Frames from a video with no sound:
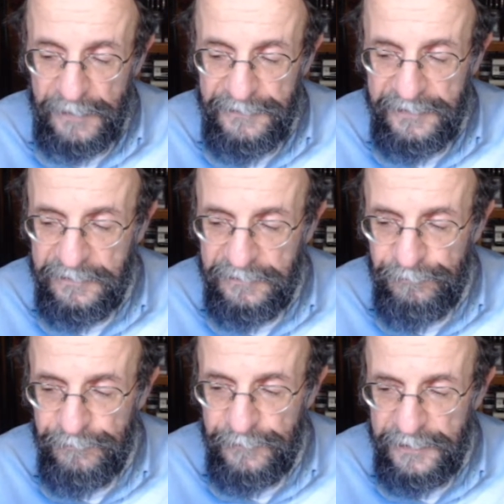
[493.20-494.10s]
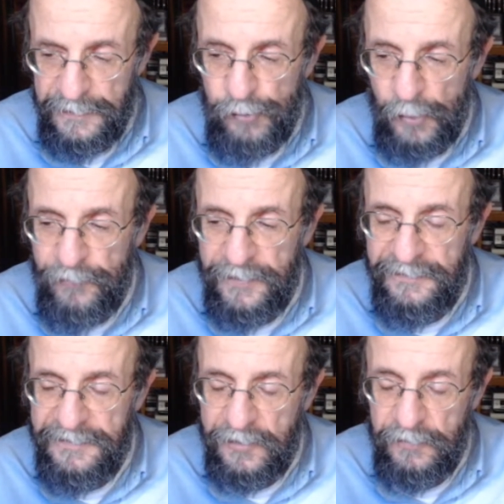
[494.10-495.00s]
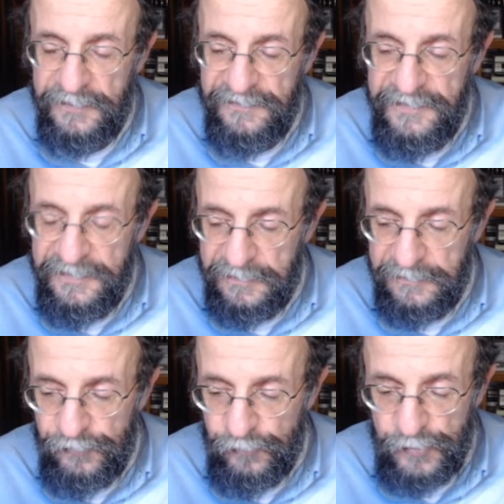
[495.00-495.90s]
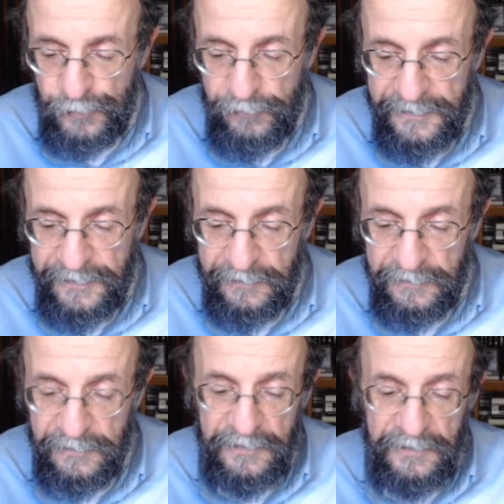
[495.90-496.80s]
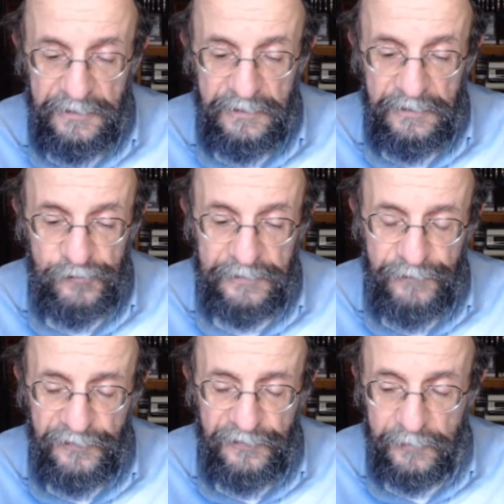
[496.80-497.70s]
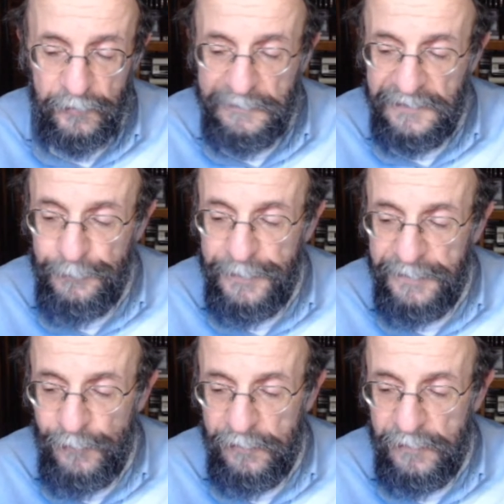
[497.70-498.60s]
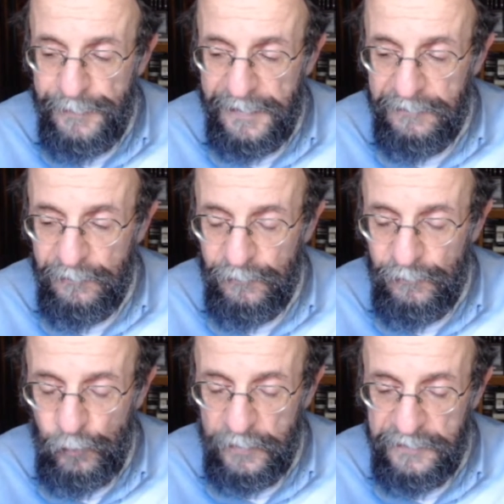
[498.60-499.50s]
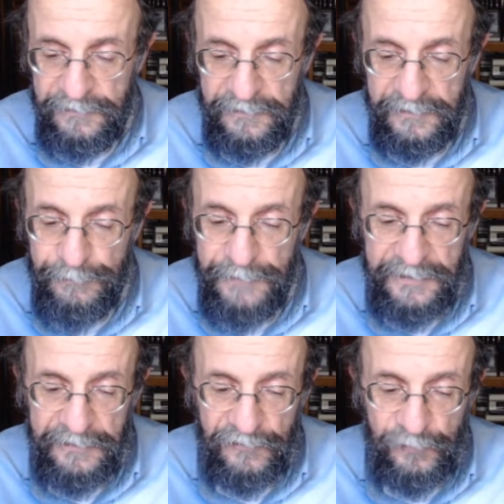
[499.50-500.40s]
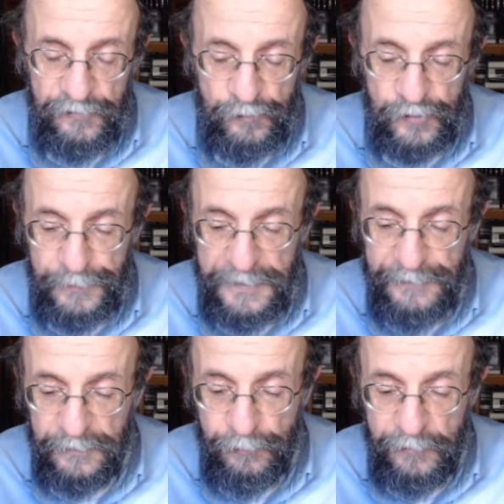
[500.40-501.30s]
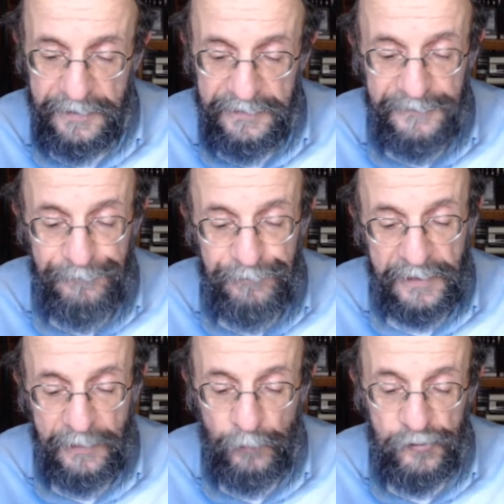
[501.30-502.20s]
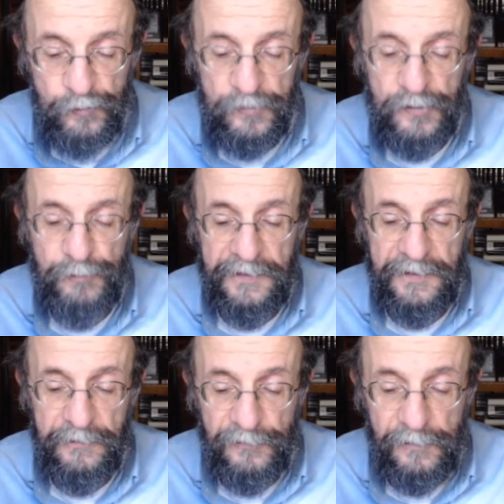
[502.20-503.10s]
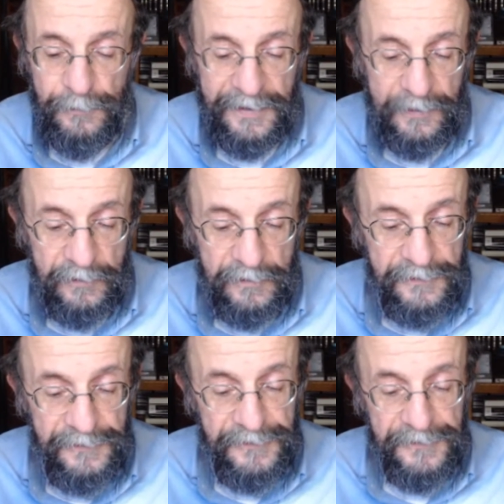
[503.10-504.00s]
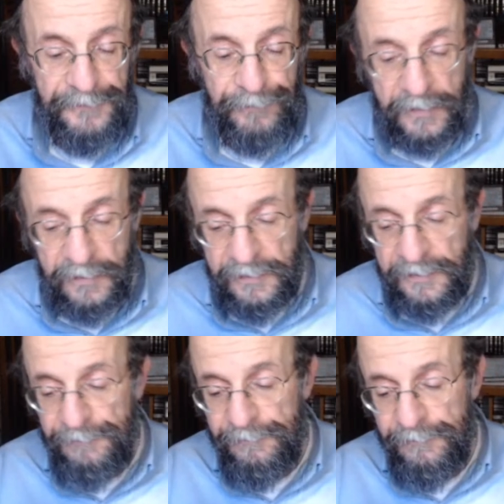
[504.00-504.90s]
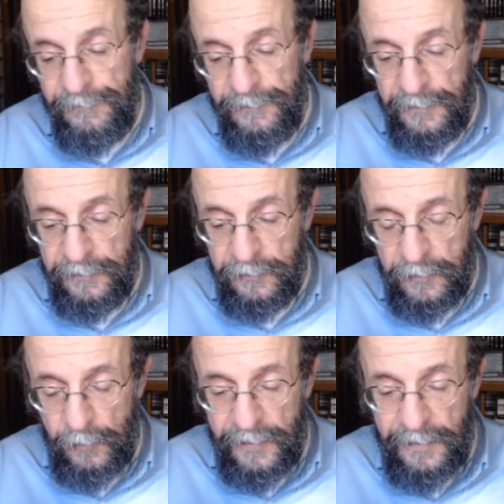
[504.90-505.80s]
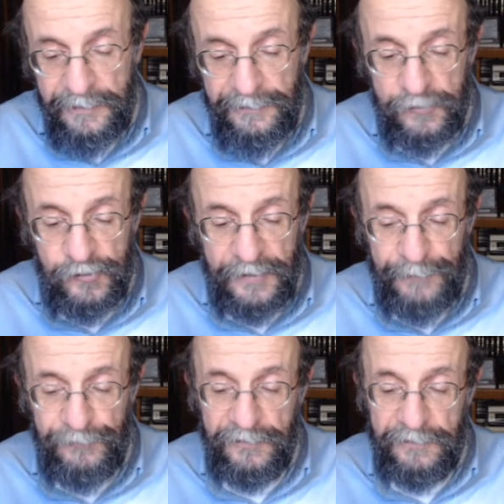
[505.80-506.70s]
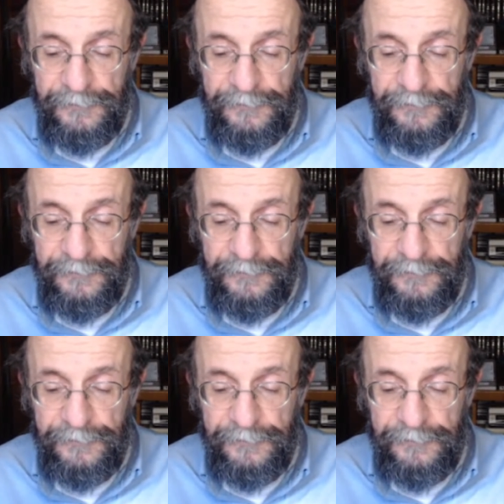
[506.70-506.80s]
think inappropriately critique Jewish prayer should first learn a little bit more about what it means when Jewish people pray and what Jewish prayer is all about. Going on in the chapter